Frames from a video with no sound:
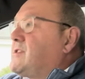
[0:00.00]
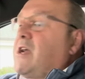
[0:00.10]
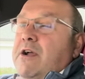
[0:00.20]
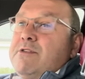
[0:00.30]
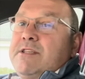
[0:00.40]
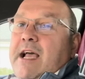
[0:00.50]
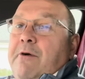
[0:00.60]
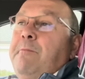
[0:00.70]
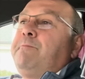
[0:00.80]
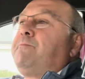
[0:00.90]
turns
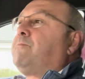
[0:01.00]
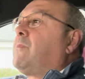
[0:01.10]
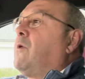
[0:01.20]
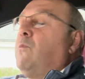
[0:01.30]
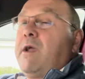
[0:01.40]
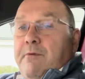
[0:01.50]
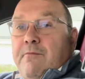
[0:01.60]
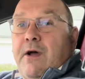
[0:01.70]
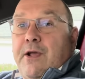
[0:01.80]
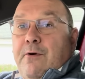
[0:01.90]
out we were
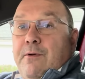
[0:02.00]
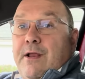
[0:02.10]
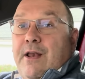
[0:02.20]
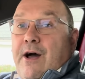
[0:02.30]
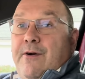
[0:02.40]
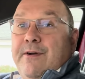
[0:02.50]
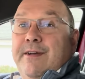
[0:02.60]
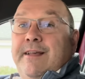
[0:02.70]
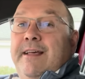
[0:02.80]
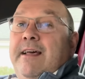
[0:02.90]
right all along.
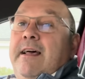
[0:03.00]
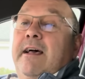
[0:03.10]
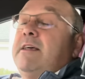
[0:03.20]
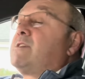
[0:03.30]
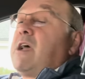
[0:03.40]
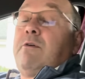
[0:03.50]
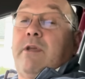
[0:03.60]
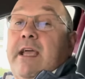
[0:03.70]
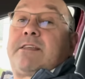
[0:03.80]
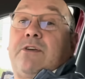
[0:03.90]
So,
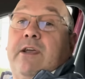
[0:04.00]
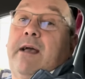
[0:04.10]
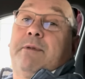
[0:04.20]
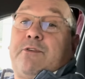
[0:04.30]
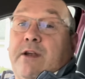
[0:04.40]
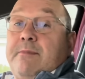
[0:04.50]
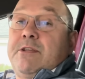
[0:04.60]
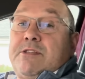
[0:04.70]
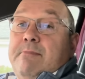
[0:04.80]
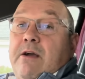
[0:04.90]
yes, I am incredibly
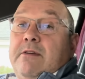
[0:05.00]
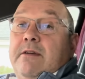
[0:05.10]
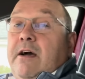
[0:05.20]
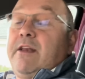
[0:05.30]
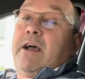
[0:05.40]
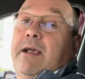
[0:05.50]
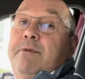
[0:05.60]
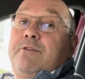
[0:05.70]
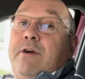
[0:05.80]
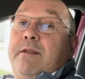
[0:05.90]
smug and I am
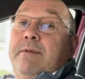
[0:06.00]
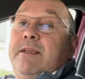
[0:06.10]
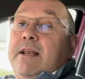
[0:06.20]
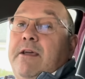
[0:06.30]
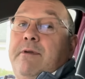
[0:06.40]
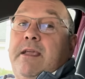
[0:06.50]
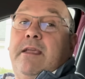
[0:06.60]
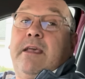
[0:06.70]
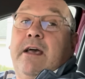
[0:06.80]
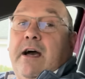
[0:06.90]
incredibly gloaty
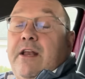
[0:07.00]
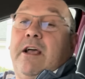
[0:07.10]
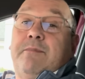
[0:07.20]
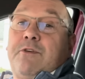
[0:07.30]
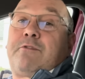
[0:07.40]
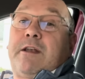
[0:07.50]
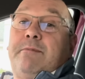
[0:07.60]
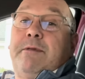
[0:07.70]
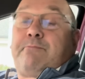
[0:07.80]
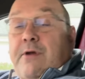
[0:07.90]
and I am
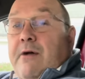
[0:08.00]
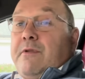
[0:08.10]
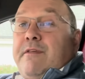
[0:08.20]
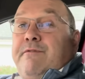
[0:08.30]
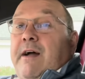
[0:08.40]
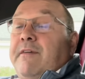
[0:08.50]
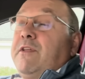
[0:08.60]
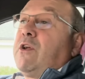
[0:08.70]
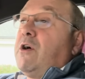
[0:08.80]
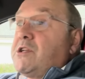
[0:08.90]
incredibly proud of the fact
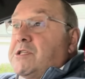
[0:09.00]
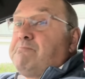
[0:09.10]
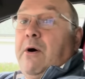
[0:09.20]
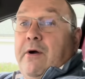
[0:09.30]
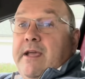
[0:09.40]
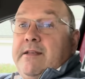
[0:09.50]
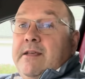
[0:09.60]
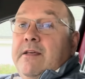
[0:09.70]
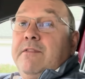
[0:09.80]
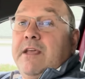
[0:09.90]
that I spotted
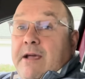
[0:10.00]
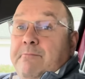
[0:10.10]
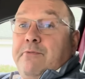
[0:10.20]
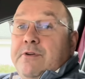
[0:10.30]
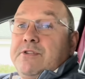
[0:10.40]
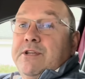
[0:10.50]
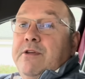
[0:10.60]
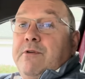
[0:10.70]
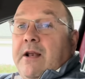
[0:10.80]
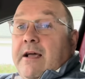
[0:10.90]
the Emperor's
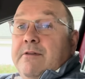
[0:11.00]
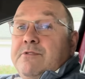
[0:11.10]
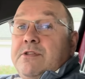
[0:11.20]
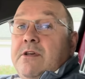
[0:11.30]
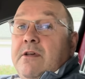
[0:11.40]
new clothes